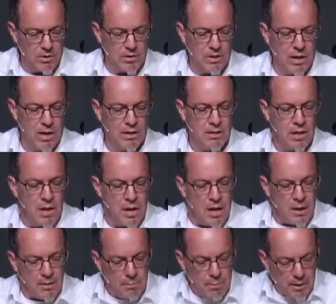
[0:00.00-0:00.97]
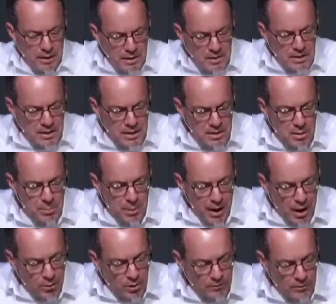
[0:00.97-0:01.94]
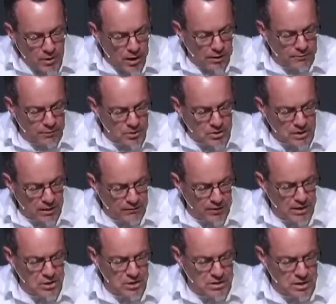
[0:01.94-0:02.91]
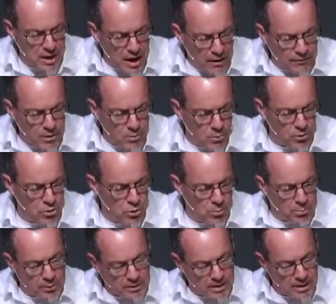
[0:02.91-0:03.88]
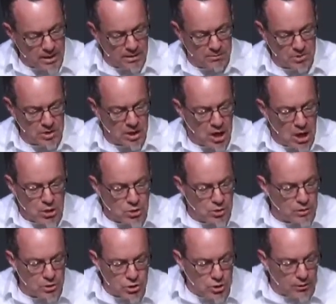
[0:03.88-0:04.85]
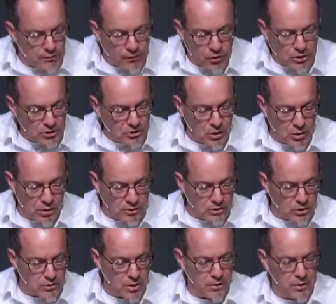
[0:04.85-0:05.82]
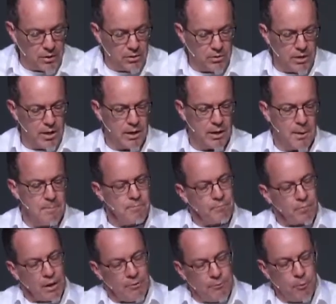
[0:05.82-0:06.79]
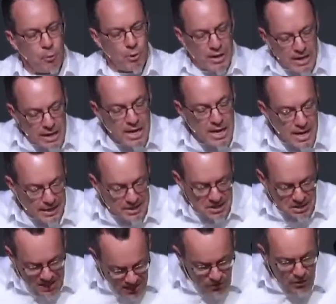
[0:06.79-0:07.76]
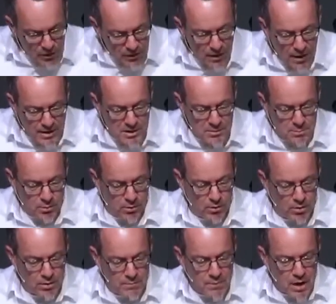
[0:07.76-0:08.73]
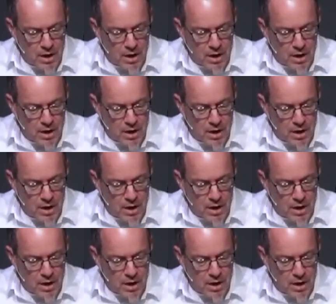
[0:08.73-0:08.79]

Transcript: says, because it is the power of God for salvation to everyone who believes, to the Jew first and also to the Greek. For in it, in the gospel,